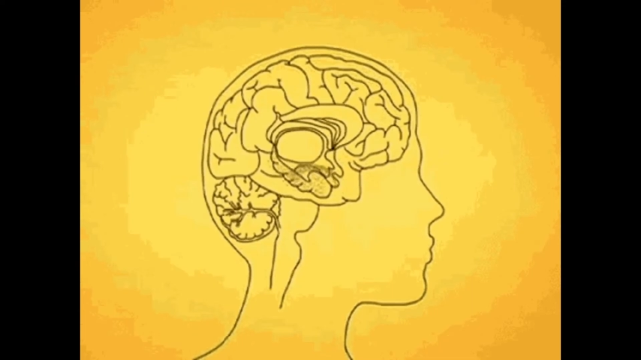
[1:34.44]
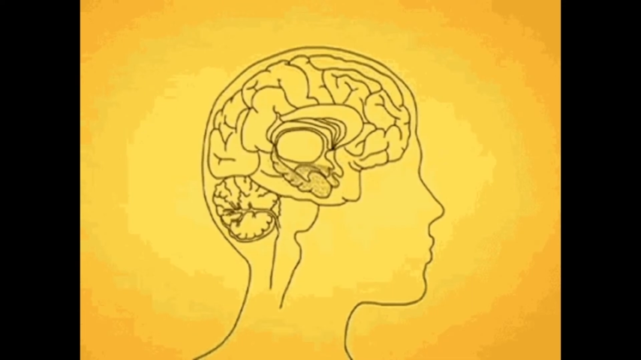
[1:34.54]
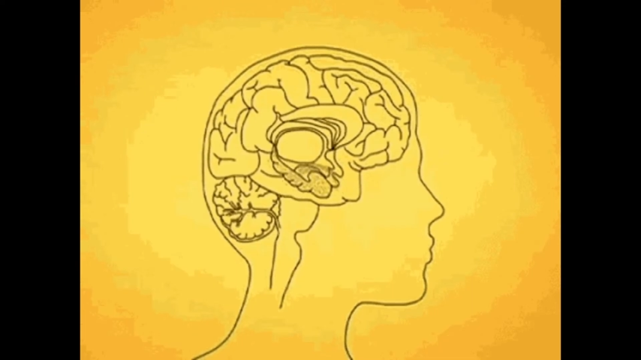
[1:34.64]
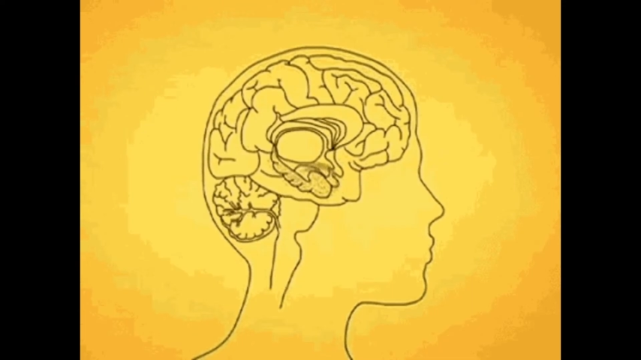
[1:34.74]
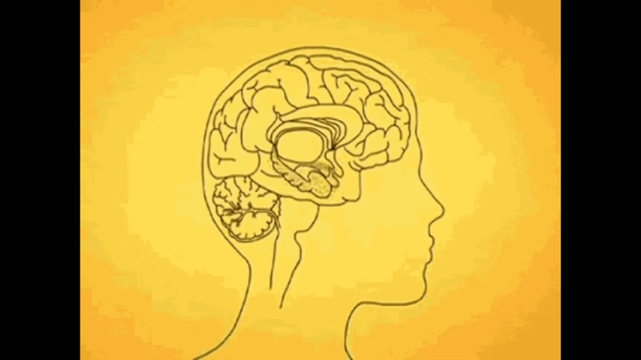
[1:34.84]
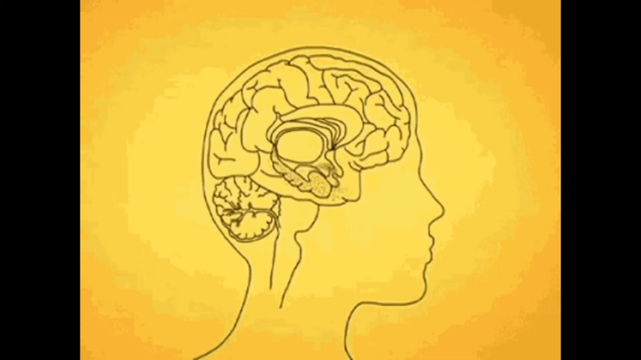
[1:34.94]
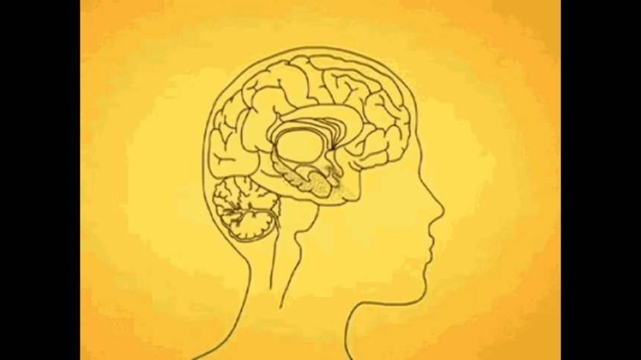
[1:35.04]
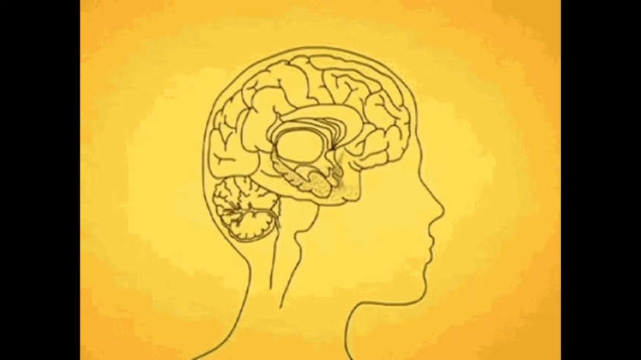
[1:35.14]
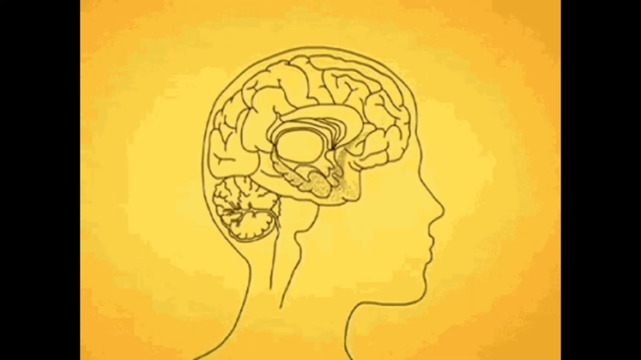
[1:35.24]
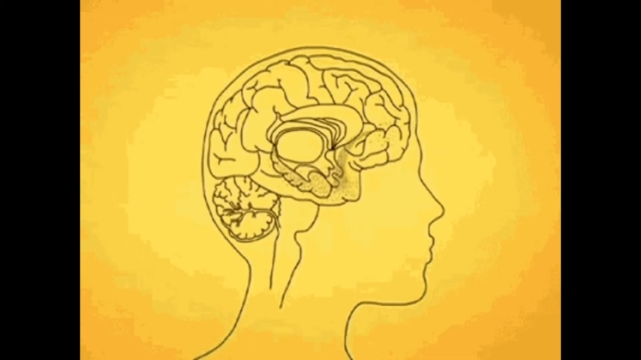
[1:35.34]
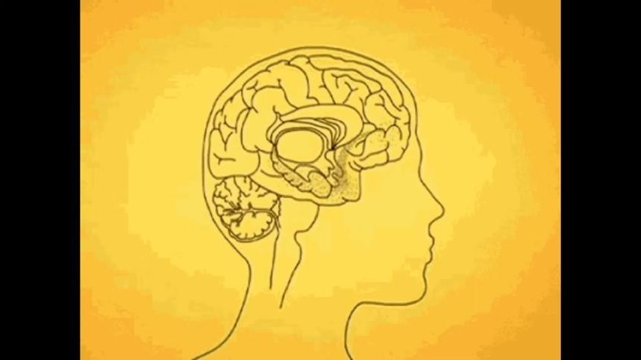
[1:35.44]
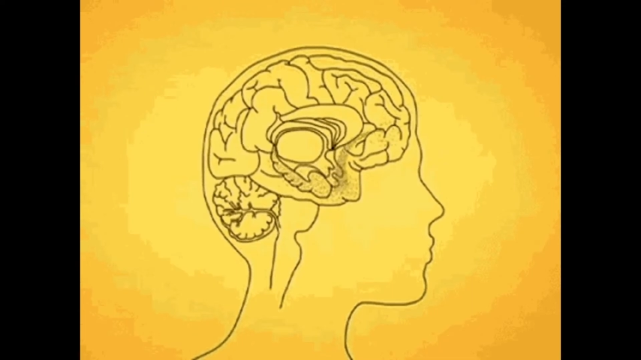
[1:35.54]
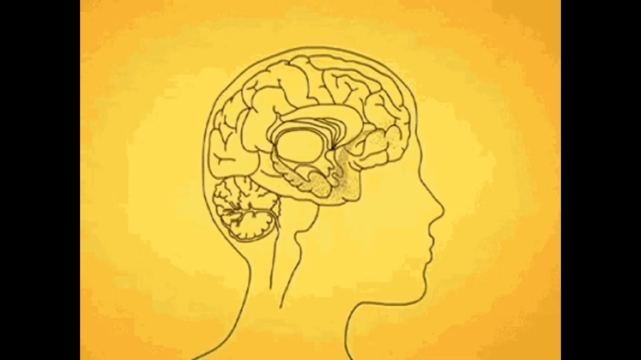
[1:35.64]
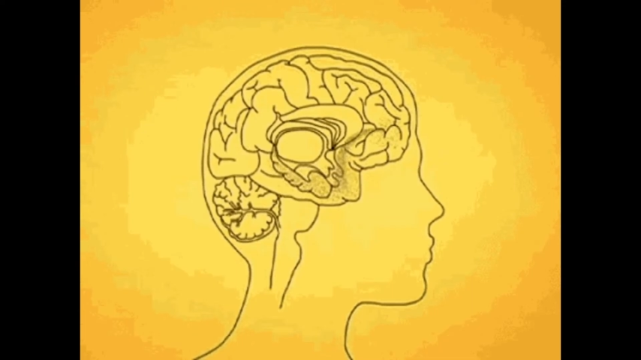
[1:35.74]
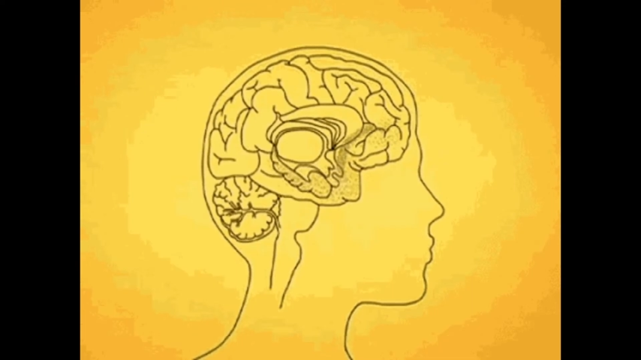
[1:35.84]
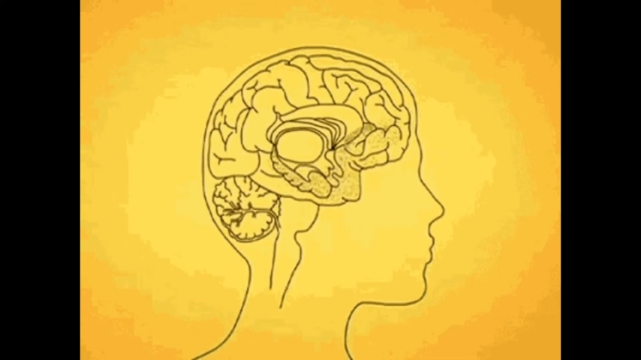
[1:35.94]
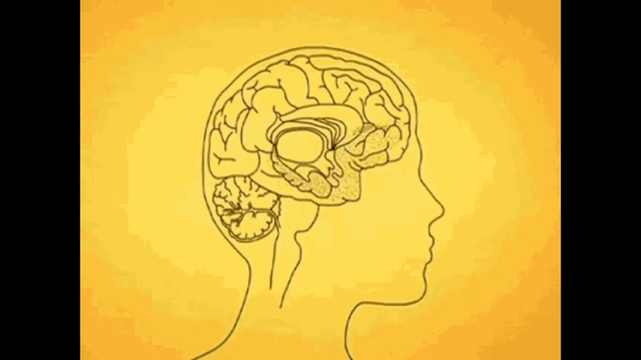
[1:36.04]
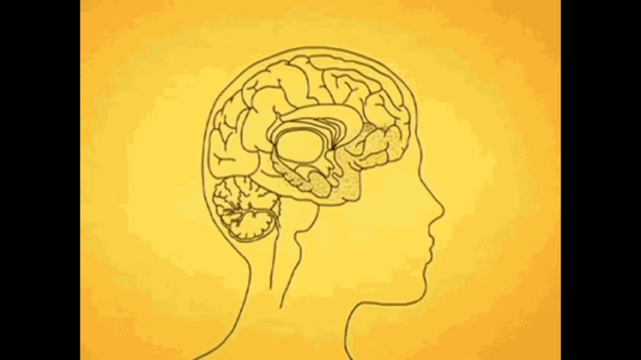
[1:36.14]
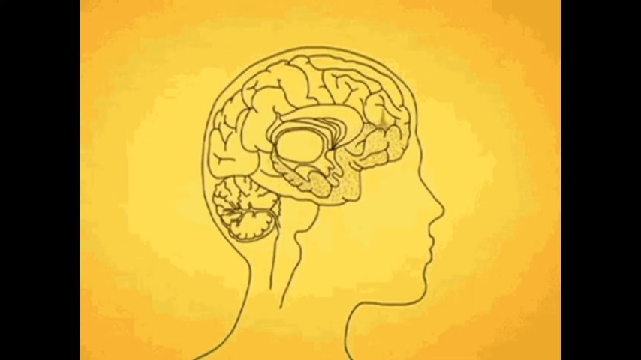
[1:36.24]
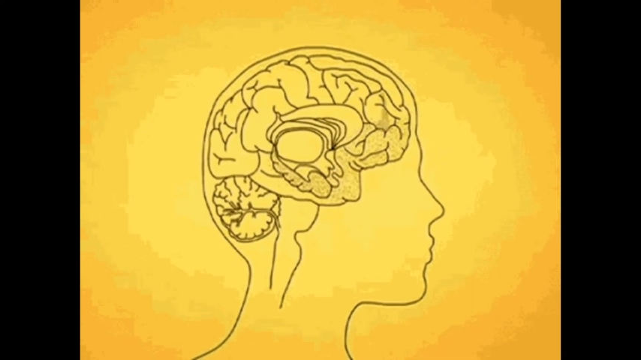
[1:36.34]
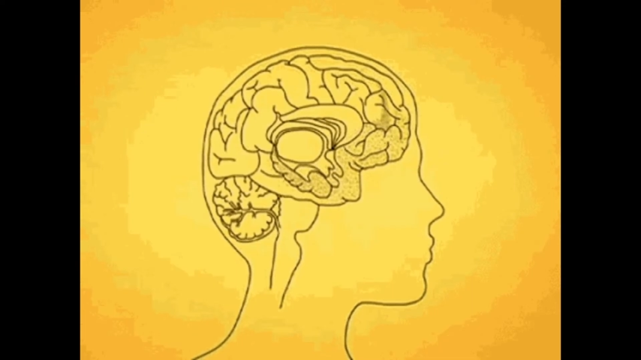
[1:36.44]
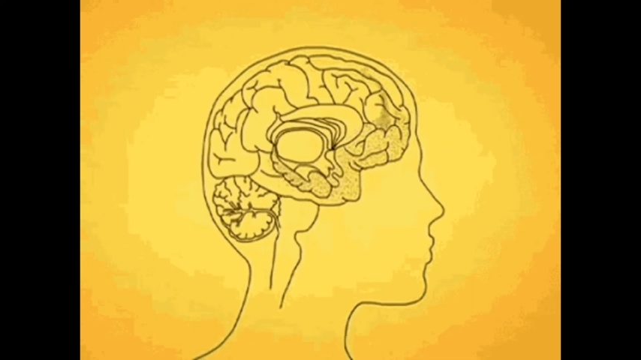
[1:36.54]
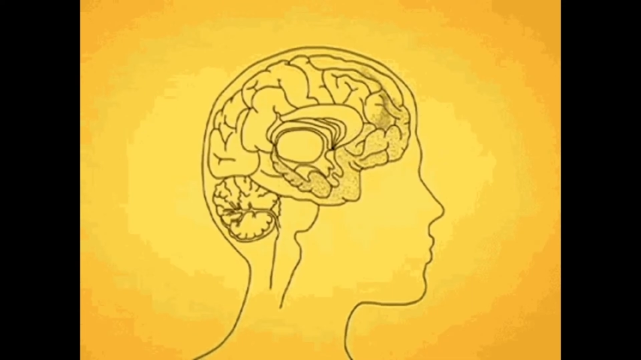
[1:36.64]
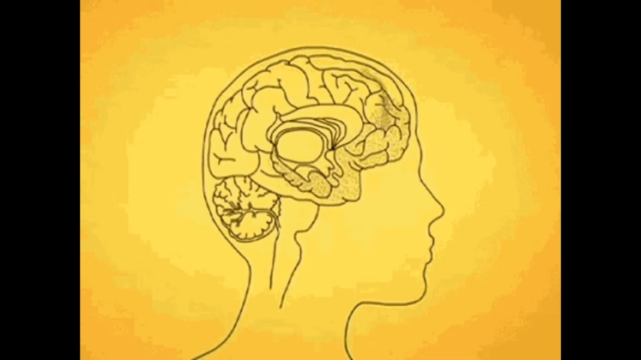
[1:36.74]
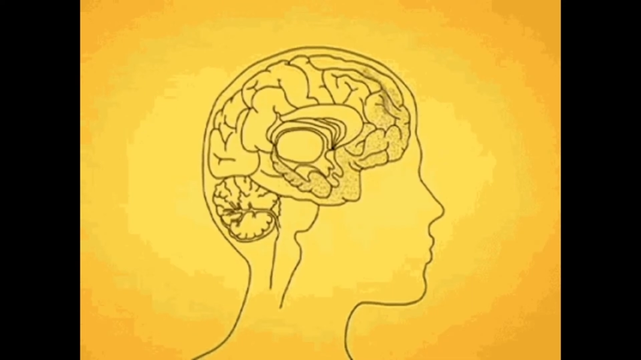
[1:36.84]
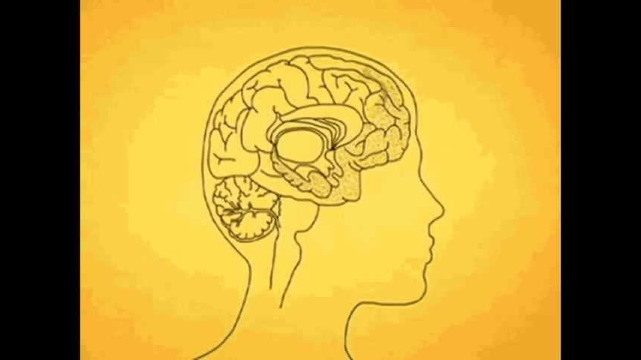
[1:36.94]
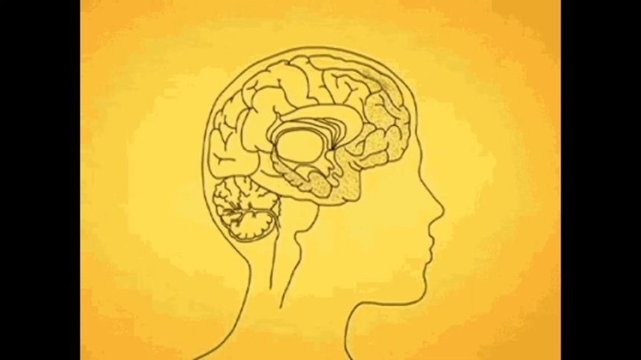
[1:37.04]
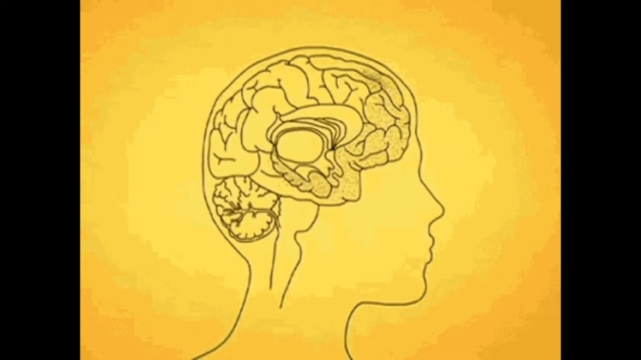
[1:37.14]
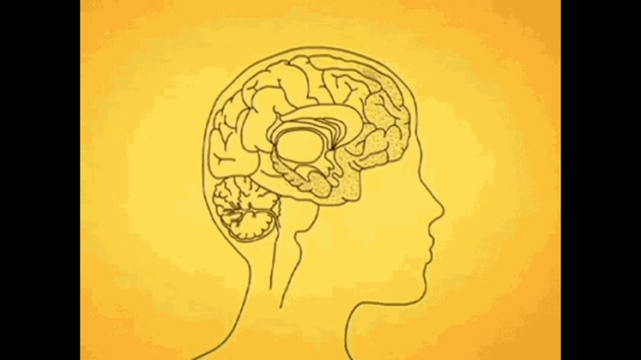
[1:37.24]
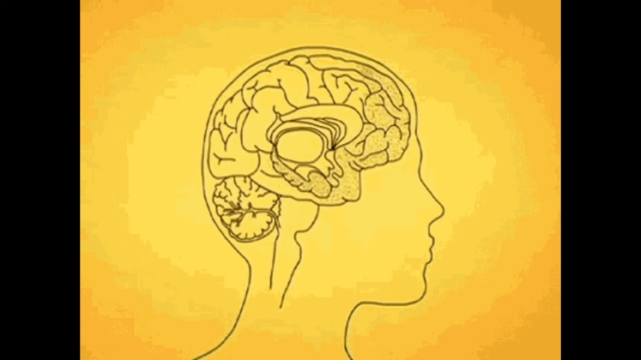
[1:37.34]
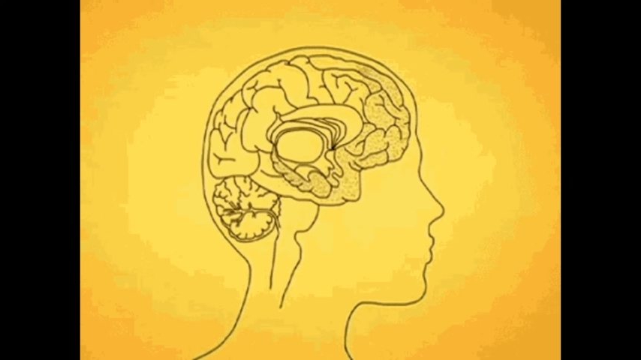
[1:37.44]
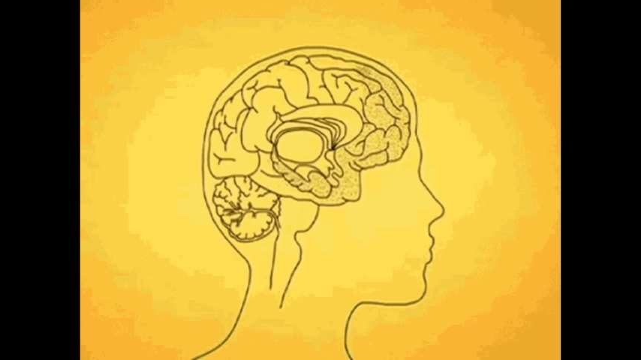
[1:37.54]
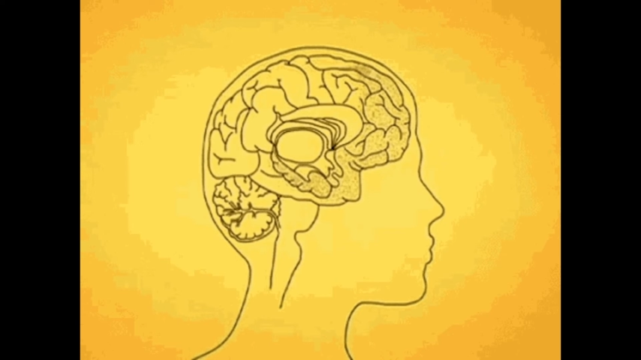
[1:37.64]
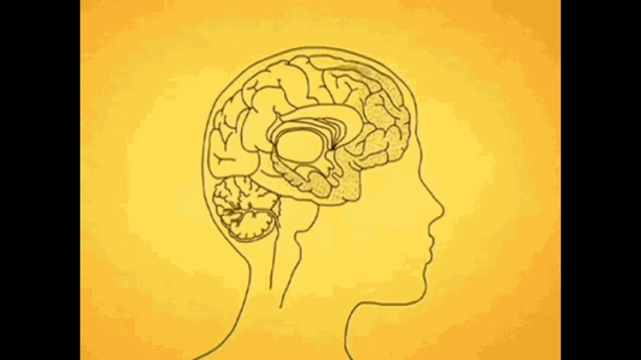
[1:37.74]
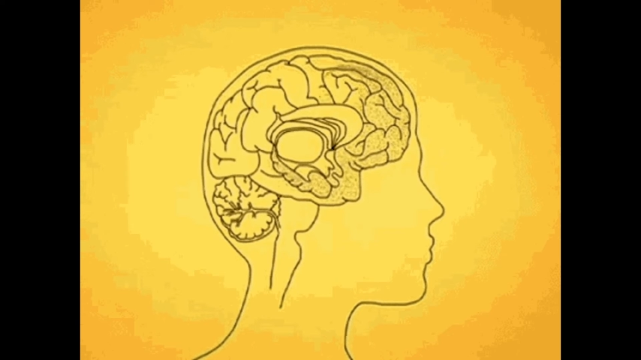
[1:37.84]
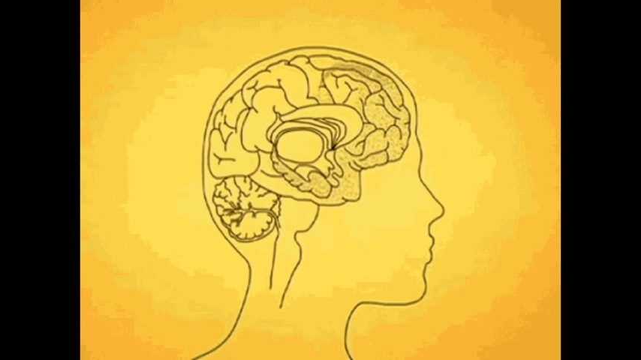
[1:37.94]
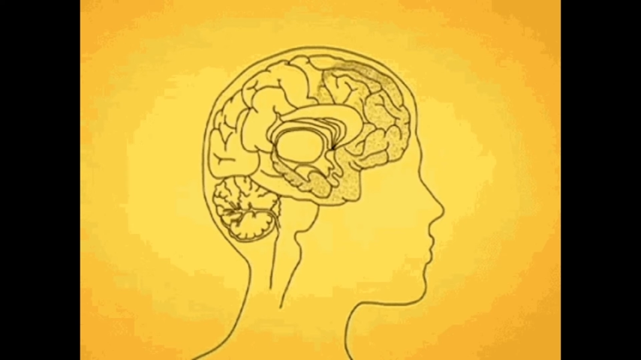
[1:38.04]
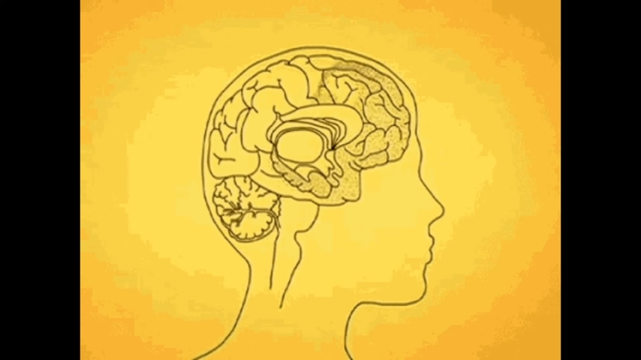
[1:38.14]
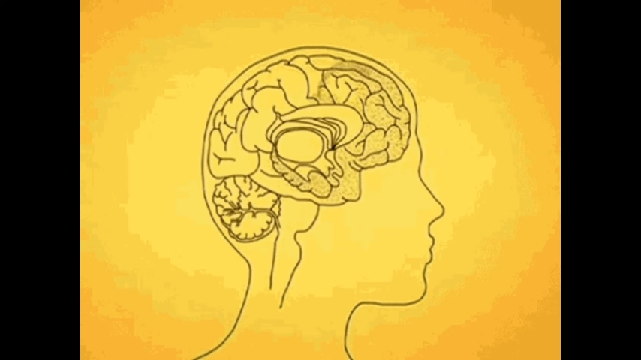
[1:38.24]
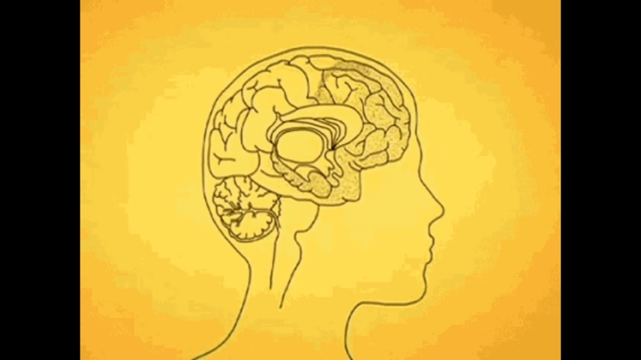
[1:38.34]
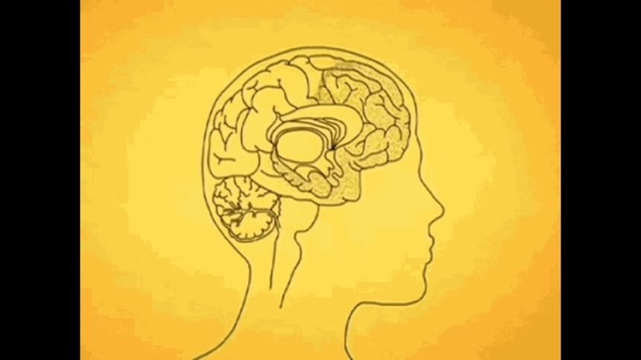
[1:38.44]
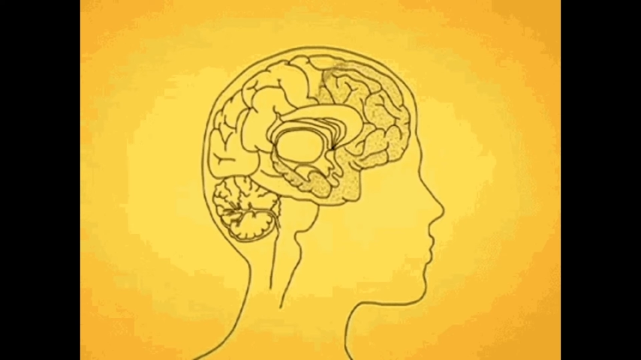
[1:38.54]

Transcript: [unreadable: no face in view]